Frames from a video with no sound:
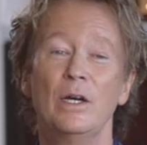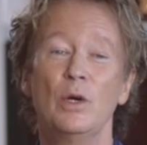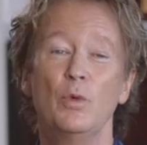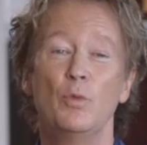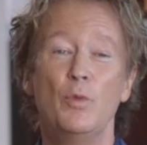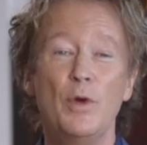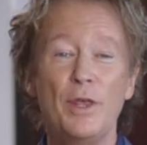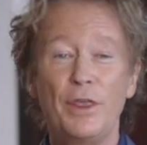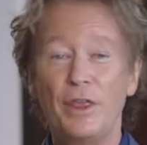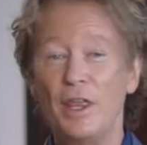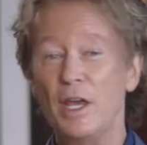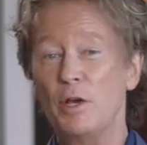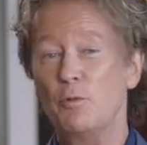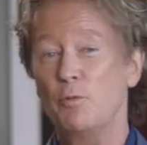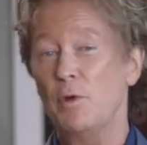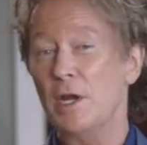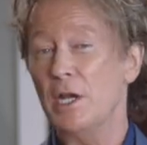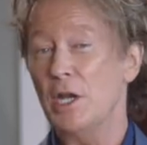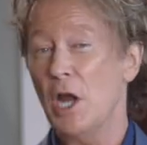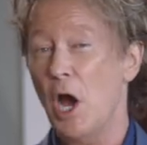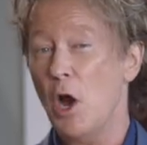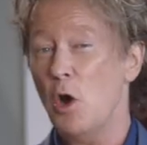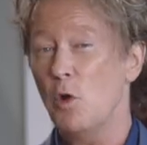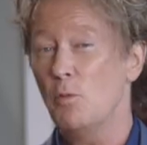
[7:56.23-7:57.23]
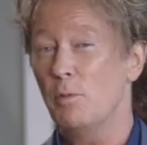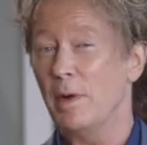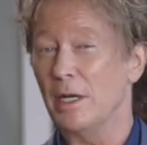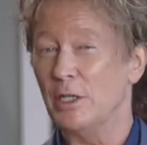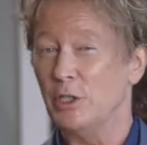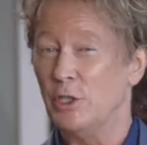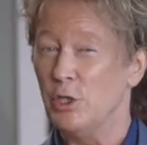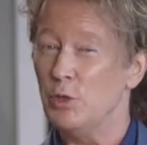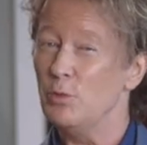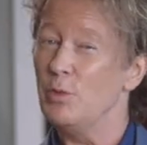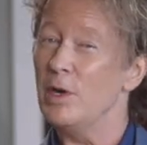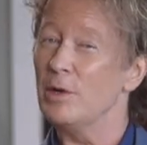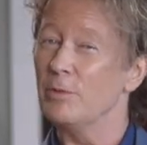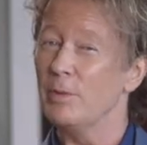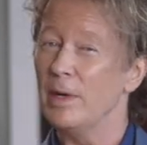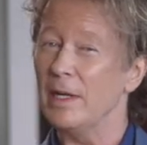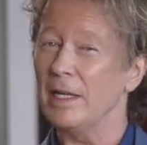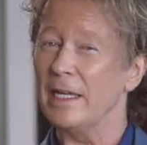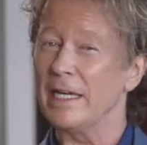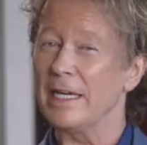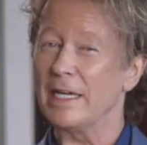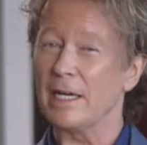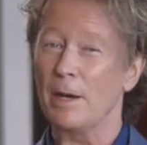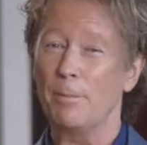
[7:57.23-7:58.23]
We think we know, but do we
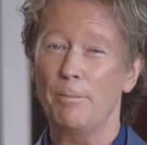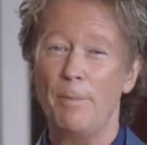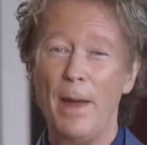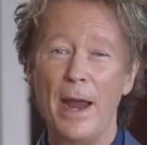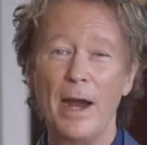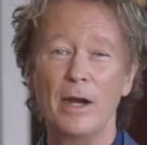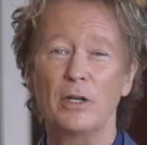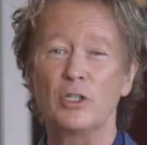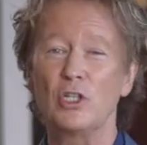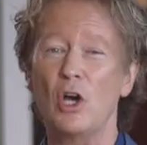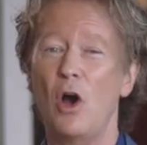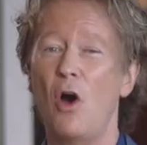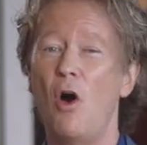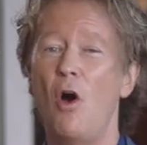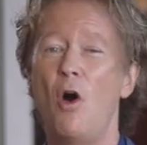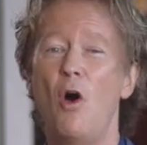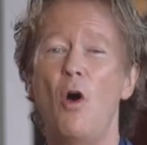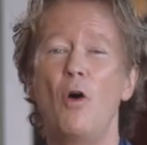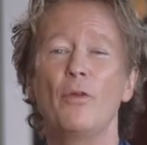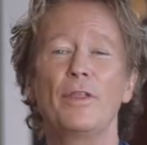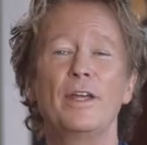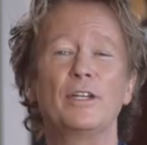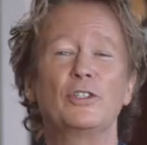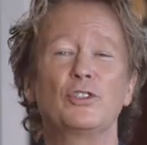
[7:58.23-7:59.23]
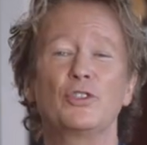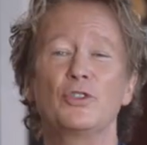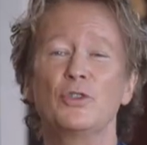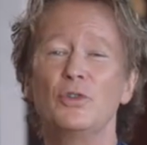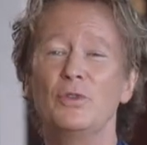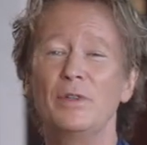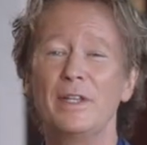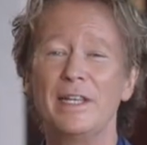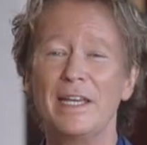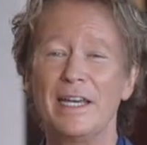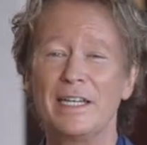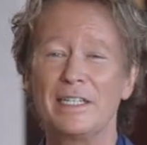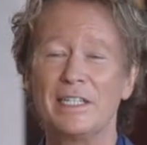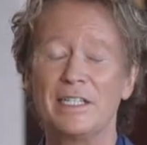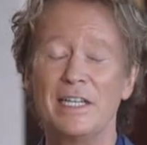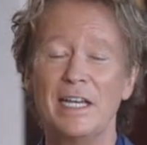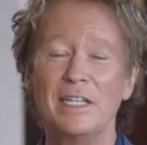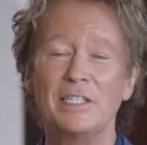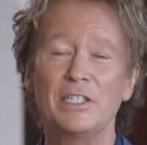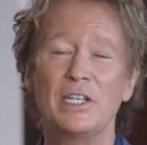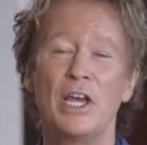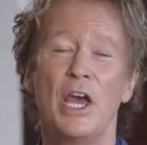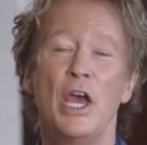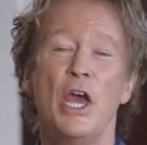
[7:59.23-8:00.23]
really? Compared to all that truly
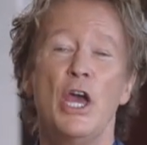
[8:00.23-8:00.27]
exists,